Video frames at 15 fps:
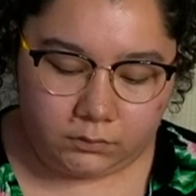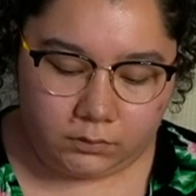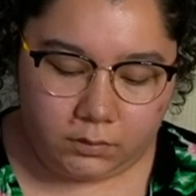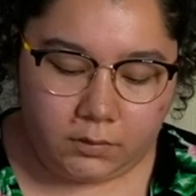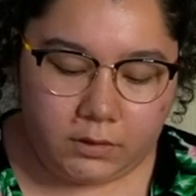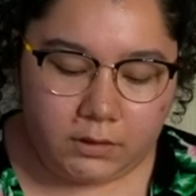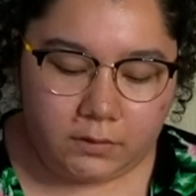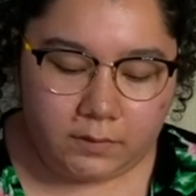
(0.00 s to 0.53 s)

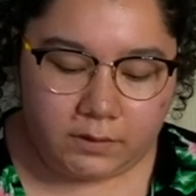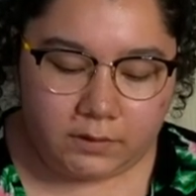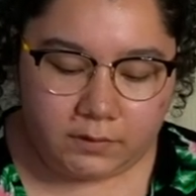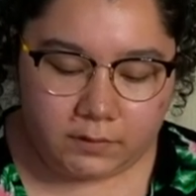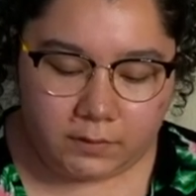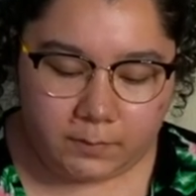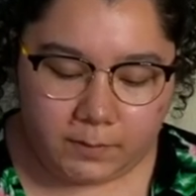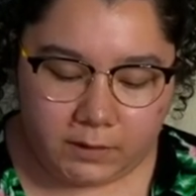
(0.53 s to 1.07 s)
Oh, you know what this
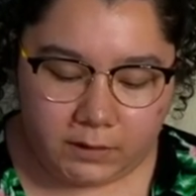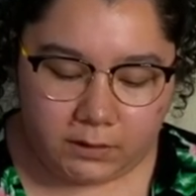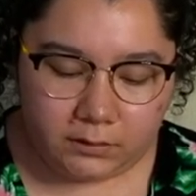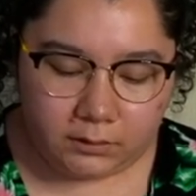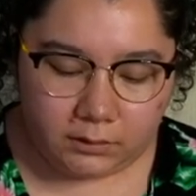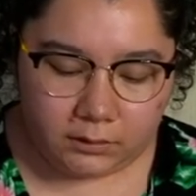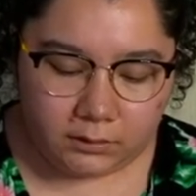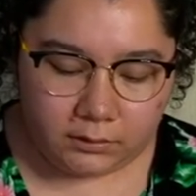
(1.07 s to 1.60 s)
could be?
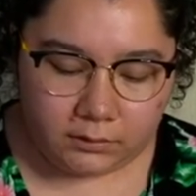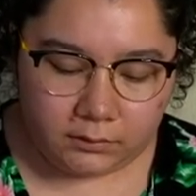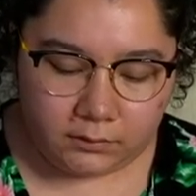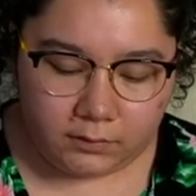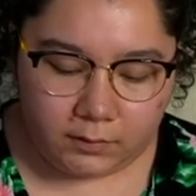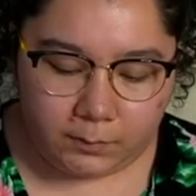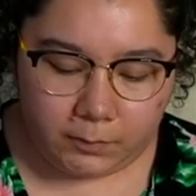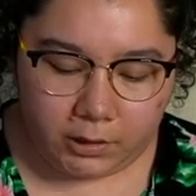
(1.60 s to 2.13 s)

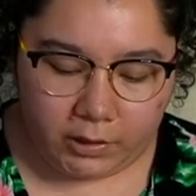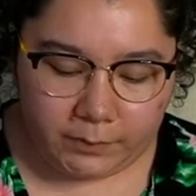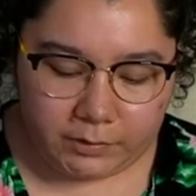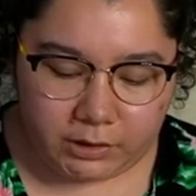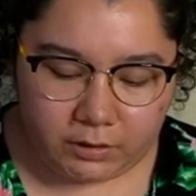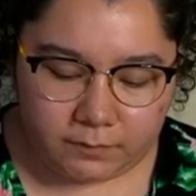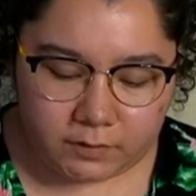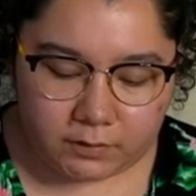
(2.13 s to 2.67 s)
The blob
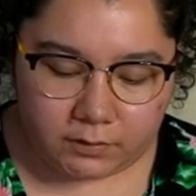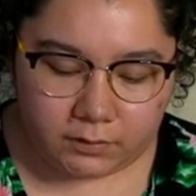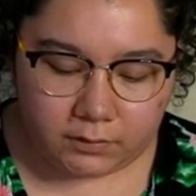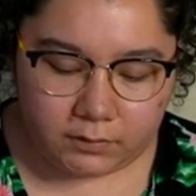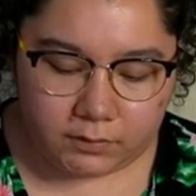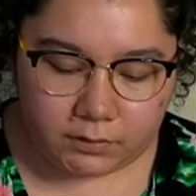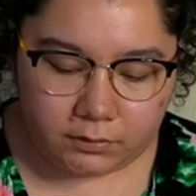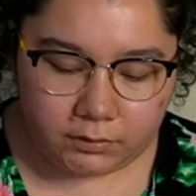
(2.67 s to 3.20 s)
shapes
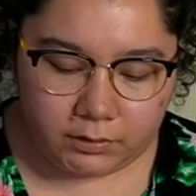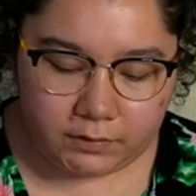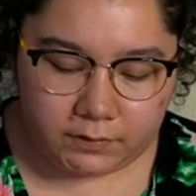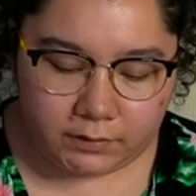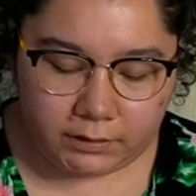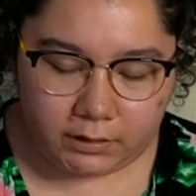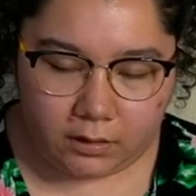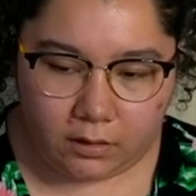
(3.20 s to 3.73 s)
could turn
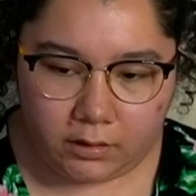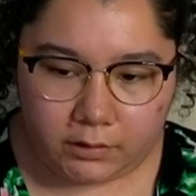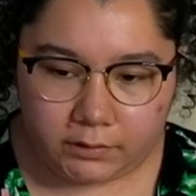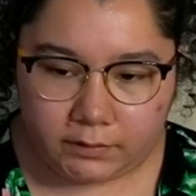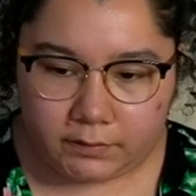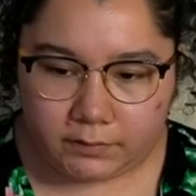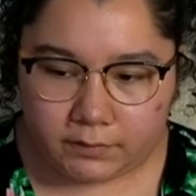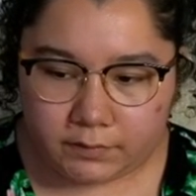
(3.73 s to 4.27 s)
into like
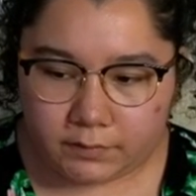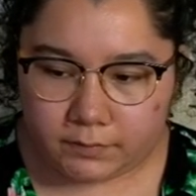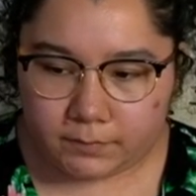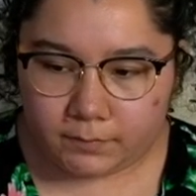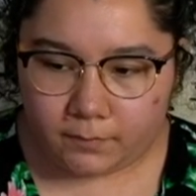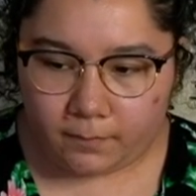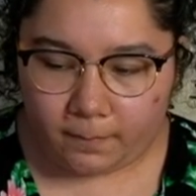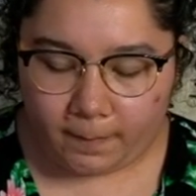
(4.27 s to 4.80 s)
hollies.
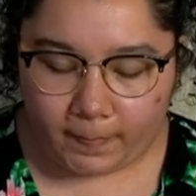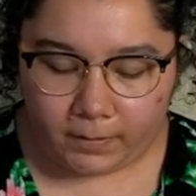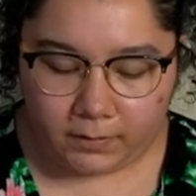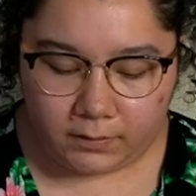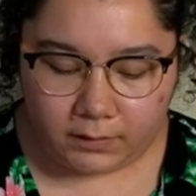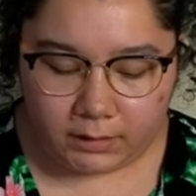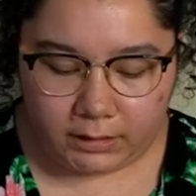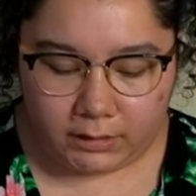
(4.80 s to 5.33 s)

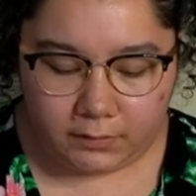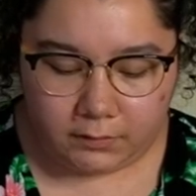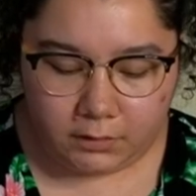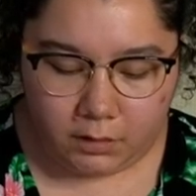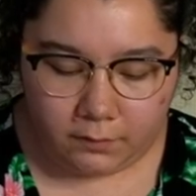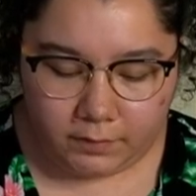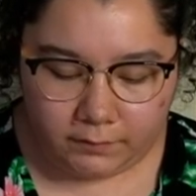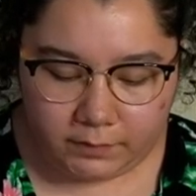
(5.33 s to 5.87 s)
I could
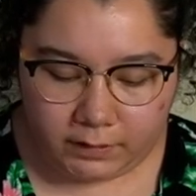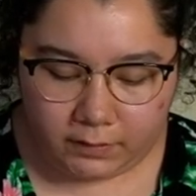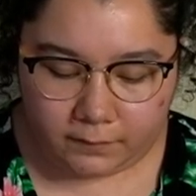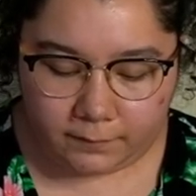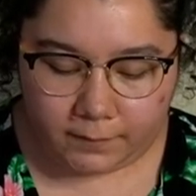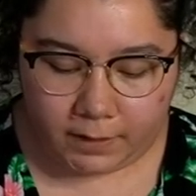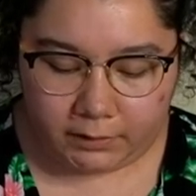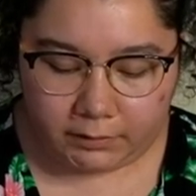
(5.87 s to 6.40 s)
go in with like a
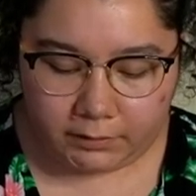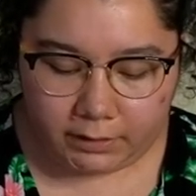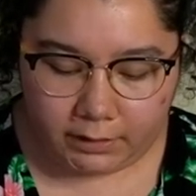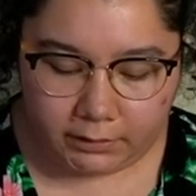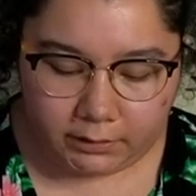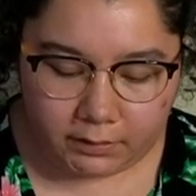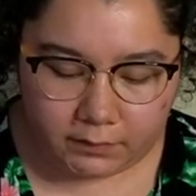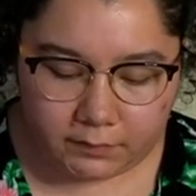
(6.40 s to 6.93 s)
finer
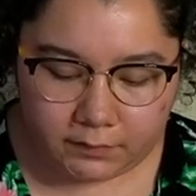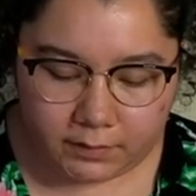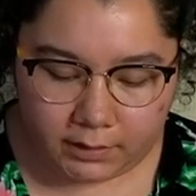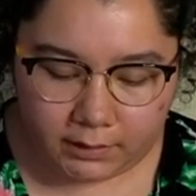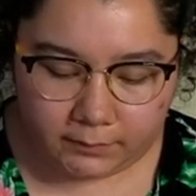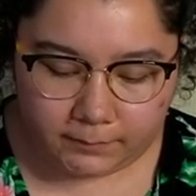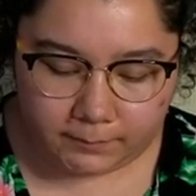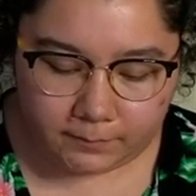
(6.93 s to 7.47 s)
liner. I'll do that.